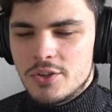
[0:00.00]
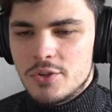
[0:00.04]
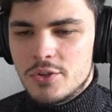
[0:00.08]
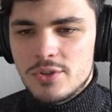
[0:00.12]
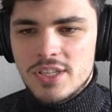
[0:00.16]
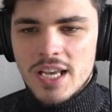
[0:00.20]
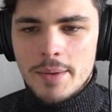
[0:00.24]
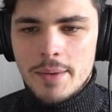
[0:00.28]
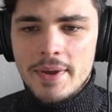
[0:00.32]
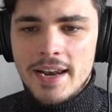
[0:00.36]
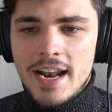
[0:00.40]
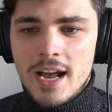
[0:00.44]
to
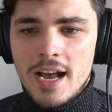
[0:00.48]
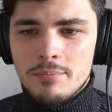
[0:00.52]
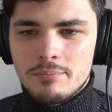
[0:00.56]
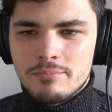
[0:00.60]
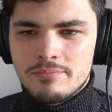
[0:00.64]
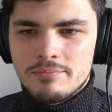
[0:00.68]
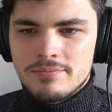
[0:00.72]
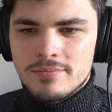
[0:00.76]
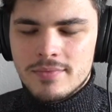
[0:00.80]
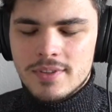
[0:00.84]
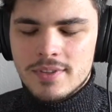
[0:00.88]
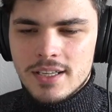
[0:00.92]
sum it up,
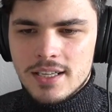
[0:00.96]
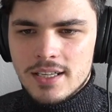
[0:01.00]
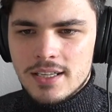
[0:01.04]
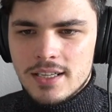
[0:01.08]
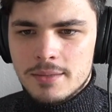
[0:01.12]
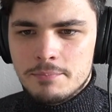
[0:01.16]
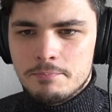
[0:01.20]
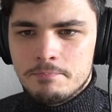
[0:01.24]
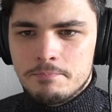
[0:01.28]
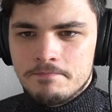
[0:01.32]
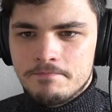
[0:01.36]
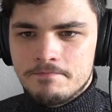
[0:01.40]

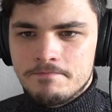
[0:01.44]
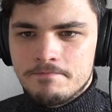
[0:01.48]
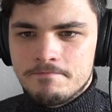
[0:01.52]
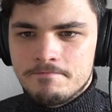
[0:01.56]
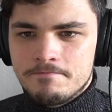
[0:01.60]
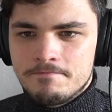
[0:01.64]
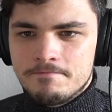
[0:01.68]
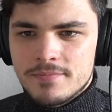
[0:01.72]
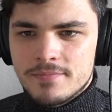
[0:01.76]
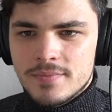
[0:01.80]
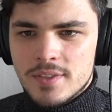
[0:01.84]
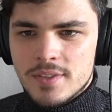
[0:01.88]
um,
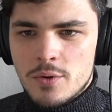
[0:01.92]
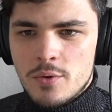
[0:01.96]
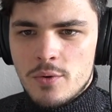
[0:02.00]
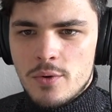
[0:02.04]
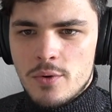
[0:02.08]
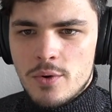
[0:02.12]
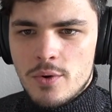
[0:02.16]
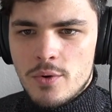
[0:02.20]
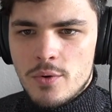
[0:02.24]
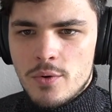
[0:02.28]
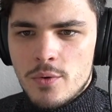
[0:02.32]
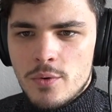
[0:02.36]

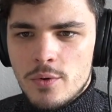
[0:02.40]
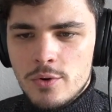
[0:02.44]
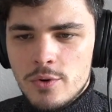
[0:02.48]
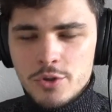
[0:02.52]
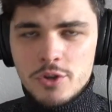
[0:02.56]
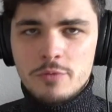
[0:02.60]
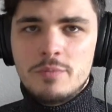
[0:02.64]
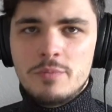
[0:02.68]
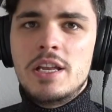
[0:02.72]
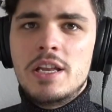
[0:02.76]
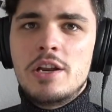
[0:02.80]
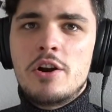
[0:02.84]
who
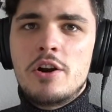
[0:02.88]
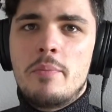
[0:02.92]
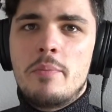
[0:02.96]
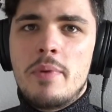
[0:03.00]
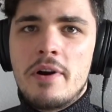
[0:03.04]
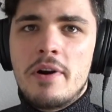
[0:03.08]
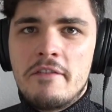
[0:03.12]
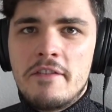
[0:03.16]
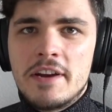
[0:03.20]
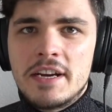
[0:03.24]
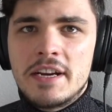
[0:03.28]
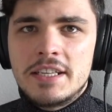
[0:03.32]
should be in our
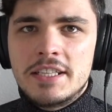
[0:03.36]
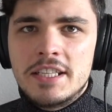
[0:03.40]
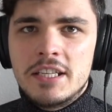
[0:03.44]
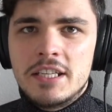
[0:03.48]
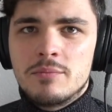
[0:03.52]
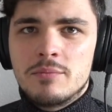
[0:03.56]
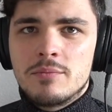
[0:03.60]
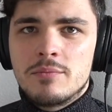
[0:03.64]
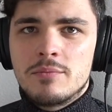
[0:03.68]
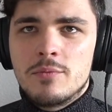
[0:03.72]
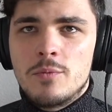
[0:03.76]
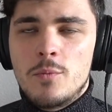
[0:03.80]
perfect
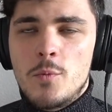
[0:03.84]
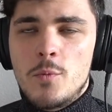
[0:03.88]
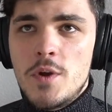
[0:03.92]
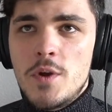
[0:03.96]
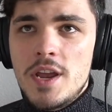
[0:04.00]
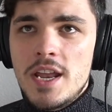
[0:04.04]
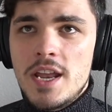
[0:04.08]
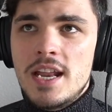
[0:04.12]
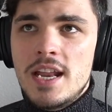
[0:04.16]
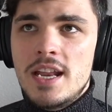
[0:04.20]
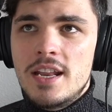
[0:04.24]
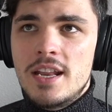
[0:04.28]
team?
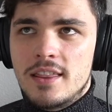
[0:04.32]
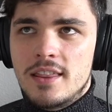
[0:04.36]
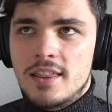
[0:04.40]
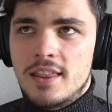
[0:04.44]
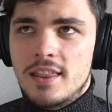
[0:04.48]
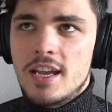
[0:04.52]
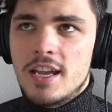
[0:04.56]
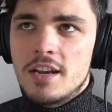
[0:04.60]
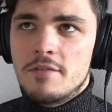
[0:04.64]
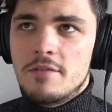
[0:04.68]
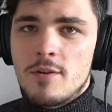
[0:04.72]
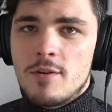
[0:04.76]
We
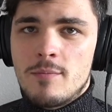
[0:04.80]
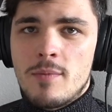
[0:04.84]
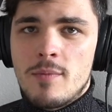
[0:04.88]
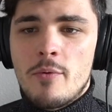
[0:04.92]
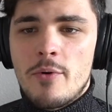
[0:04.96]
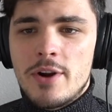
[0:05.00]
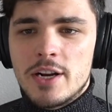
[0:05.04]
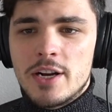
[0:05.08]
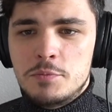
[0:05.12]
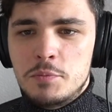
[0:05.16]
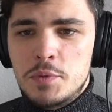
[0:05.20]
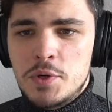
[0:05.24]
think from
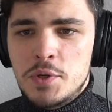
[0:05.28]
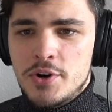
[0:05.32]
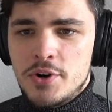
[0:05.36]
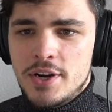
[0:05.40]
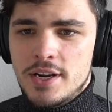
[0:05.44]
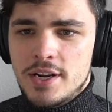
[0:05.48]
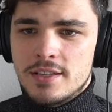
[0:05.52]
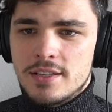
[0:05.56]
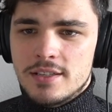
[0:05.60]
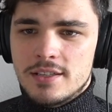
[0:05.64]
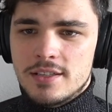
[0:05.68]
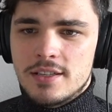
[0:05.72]
our
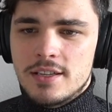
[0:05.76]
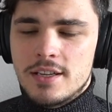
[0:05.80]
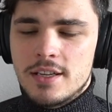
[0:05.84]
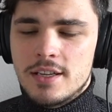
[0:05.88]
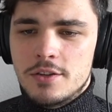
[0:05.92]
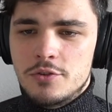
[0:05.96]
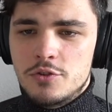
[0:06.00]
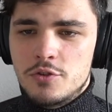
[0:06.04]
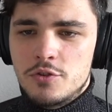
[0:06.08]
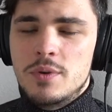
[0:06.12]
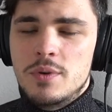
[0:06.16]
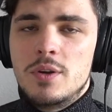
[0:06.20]
experience,
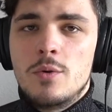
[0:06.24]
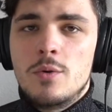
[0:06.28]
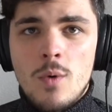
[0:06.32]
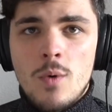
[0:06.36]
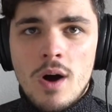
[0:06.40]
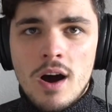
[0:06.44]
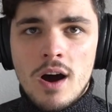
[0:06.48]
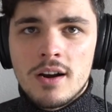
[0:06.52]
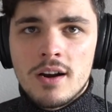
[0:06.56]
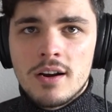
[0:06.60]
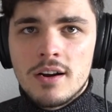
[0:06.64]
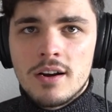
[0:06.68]
it should be
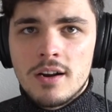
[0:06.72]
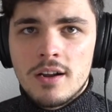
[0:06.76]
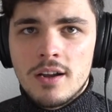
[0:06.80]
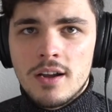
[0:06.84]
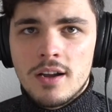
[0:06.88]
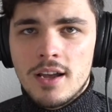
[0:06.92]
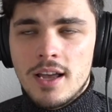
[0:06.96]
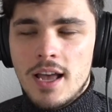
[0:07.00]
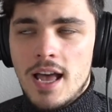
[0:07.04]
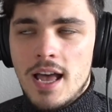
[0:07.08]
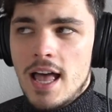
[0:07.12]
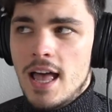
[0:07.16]
one,
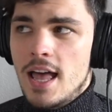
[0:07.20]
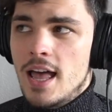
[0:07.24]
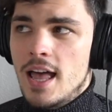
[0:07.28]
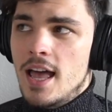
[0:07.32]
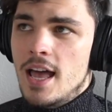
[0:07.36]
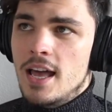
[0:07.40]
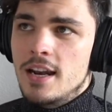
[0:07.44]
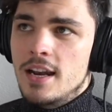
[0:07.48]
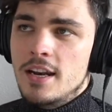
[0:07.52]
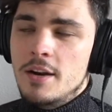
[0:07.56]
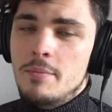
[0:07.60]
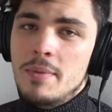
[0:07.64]

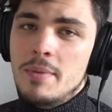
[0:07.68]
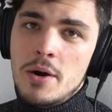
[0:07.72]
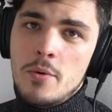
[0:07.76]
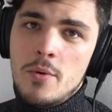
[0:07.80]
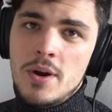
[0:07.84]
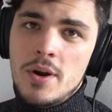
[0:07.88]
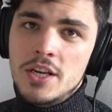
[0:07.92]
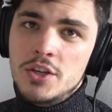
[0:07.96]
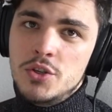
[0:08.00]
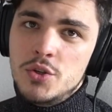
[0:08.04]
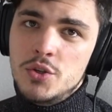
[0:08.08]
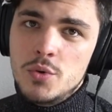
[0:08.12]
and in a better
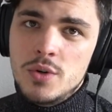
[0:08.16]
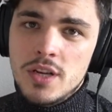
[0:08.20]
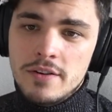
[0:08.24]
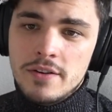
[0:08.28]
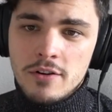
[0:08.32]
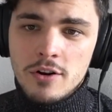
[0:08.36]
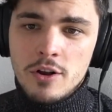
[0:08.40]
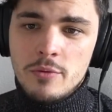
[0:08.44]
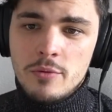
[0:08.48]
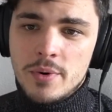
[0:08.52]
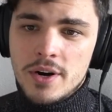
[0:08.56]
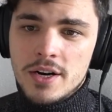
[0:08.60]
way, two
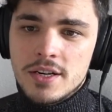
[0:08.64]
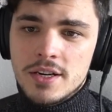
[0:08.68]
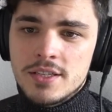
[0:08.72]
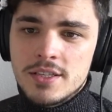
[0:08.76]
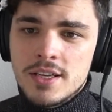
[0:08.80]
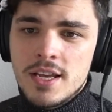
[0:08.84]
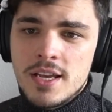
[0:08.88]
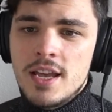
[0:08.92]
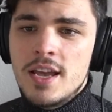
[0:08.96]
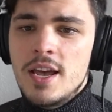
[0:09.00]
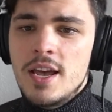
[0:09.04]
developers,